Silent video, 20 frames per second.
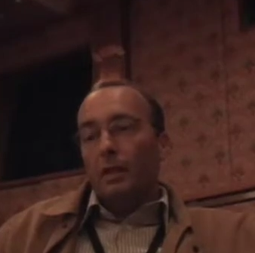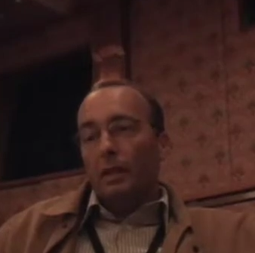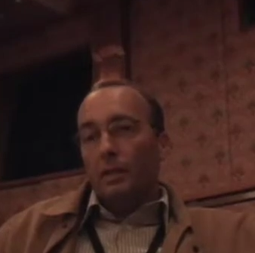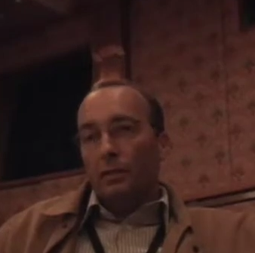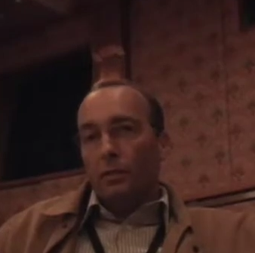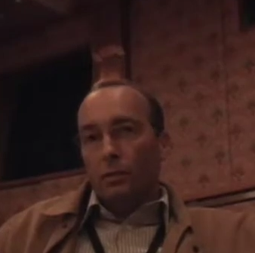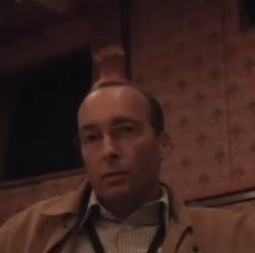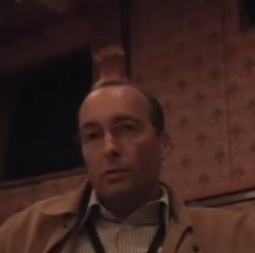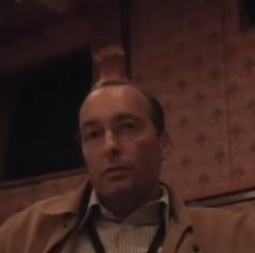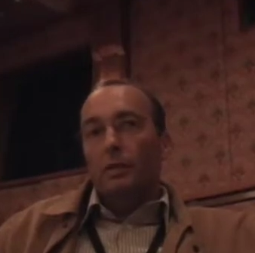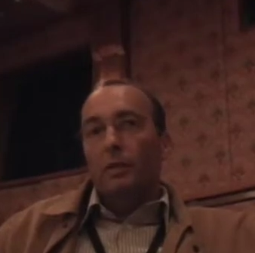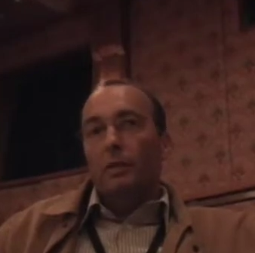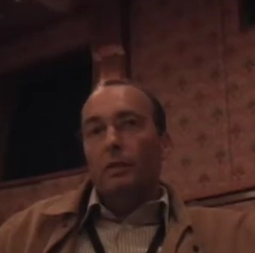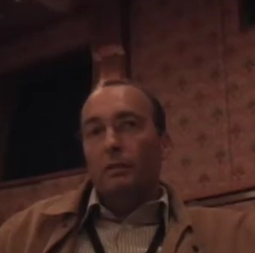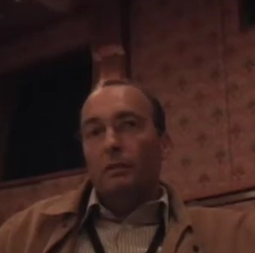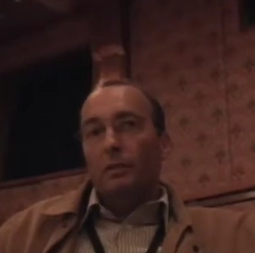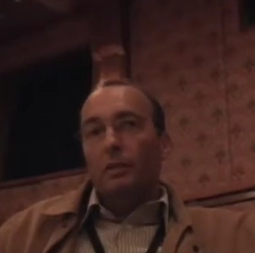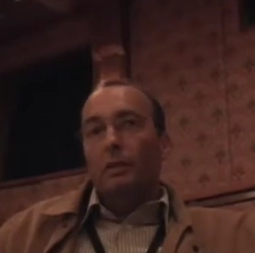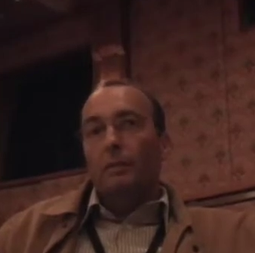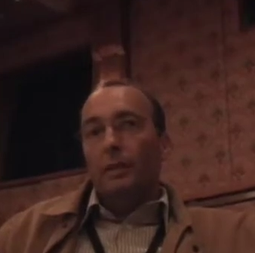a 2D
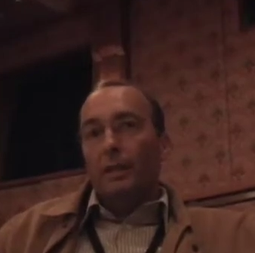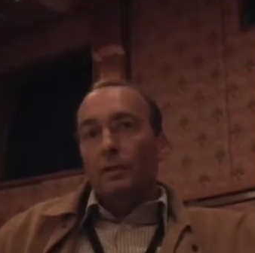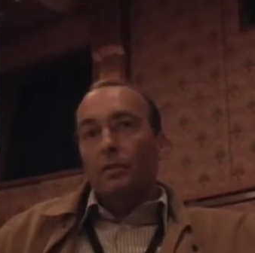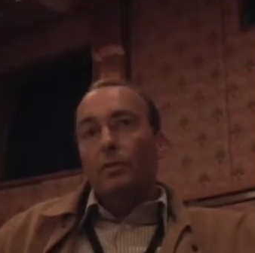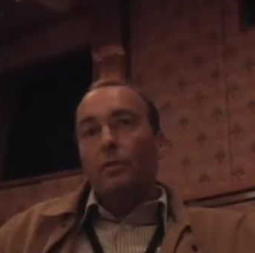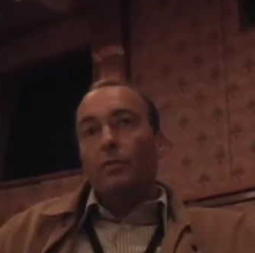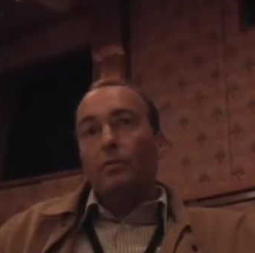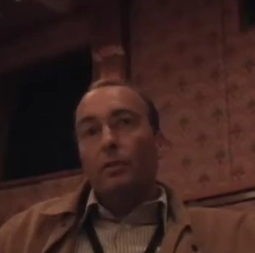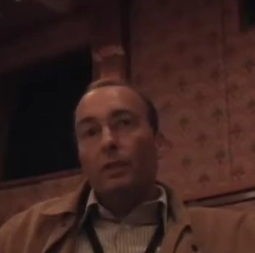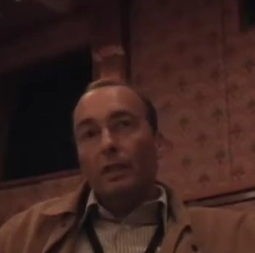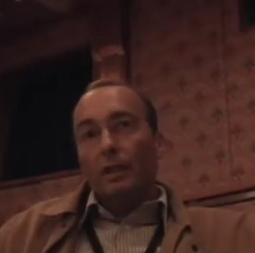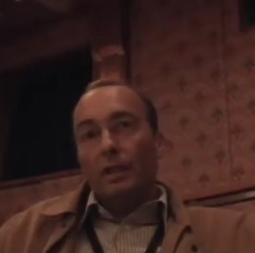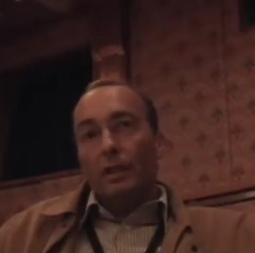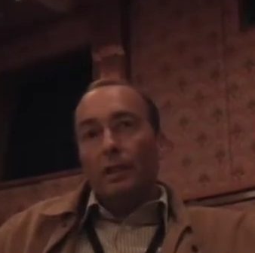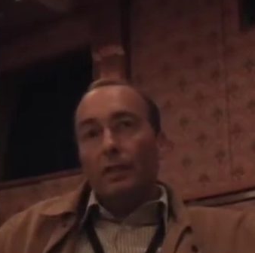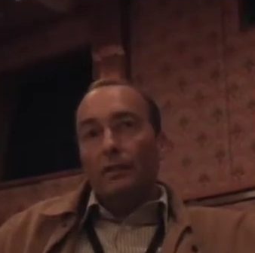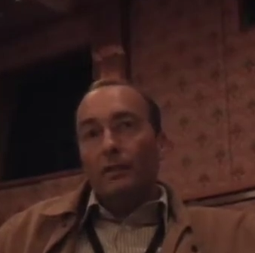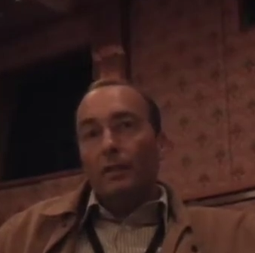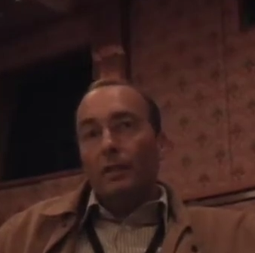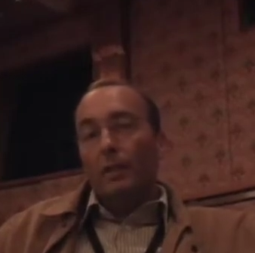film into
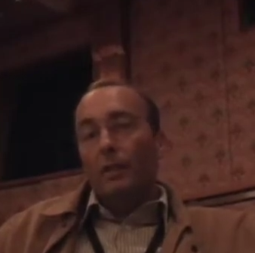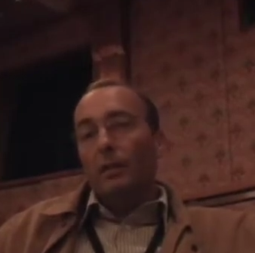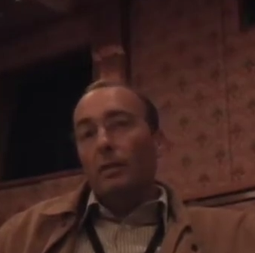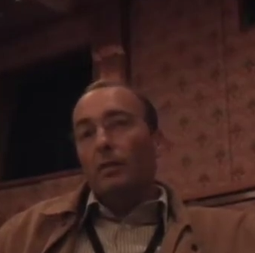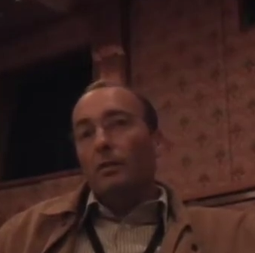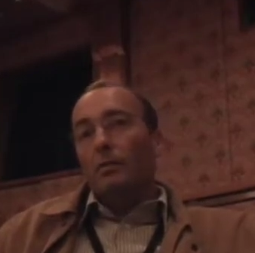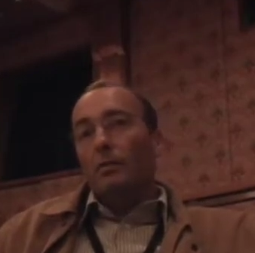3D. Mm-hmm.